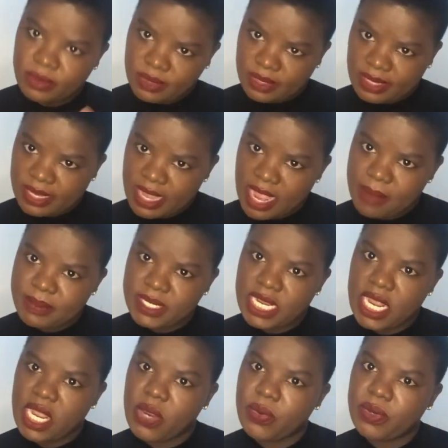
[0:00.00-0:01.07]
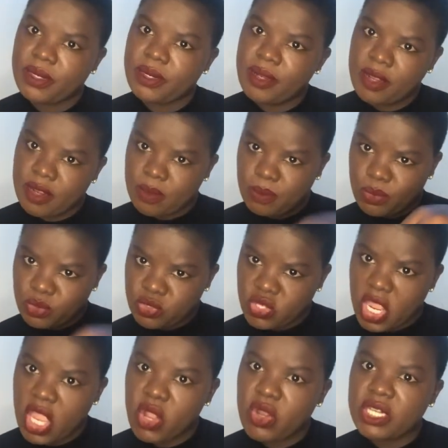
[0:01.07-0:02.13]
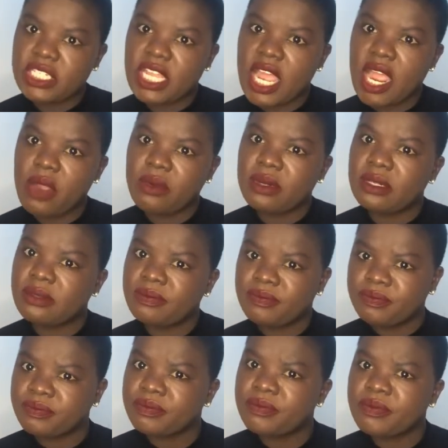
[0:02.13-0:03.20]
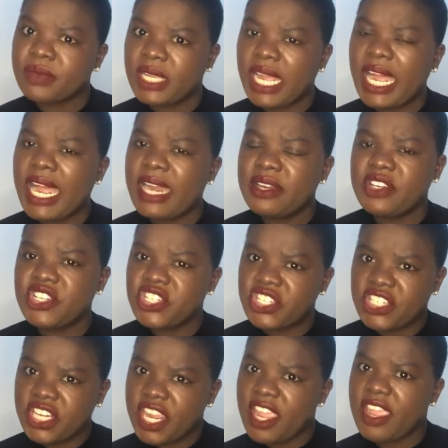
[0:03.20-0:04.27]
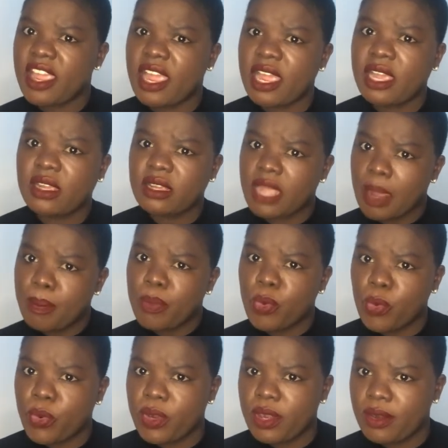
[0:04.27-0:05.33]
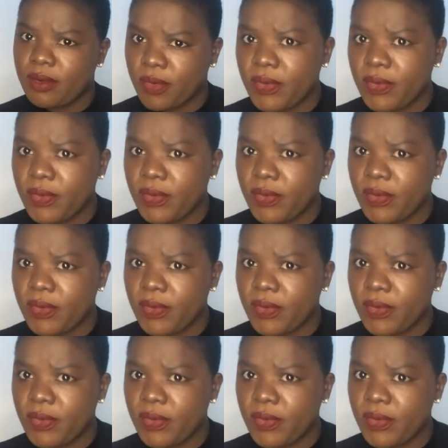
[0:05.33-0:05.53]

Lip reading: calm down, put your ego down and share. Carpool.